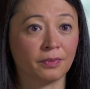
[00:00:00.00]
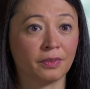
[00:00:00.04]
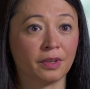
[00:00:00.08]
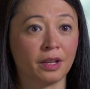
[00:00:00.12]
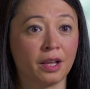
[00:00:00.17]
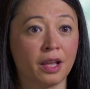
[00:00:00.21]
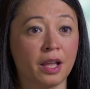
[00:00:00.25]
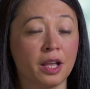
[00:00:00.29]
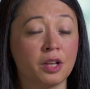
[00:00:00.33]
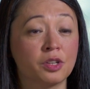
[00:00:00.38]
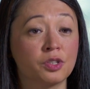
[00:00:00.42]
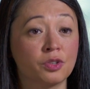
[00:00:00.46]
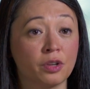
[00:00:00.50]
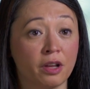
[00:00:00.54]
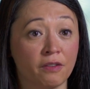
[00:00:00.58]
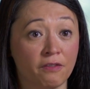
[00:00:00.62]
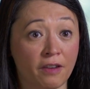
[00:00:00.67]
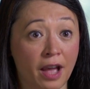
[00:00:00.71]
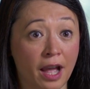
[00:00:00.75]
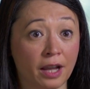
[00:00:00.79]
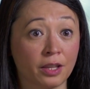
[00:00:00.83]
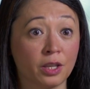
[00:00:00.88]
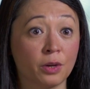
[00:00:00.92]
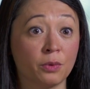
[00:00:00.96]
okay, to
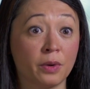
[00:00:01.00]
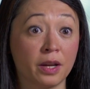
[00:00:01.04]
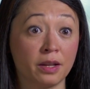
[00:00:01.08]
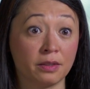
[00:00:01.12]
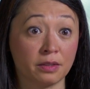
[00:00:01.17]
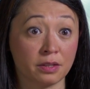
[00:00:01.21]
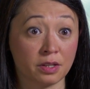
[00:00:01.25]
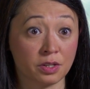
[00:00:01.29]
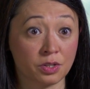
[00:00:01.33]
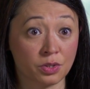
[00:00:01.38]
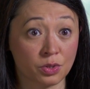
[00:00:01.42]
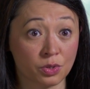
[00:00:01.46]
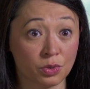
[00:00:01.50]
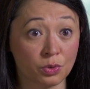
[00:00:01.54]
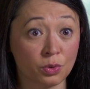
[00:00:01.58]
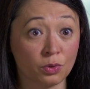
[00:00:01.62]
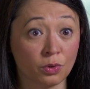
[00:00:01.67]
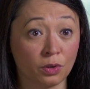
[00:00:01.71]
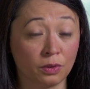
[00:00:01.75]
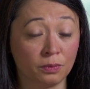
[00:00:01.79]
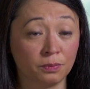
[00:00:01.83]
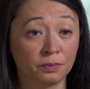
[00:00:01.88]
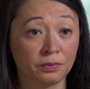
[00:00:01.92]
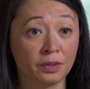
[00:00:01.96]
evacuate the
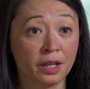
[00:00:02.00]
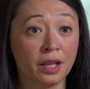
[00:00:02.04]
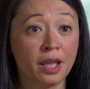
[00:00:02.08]
stool.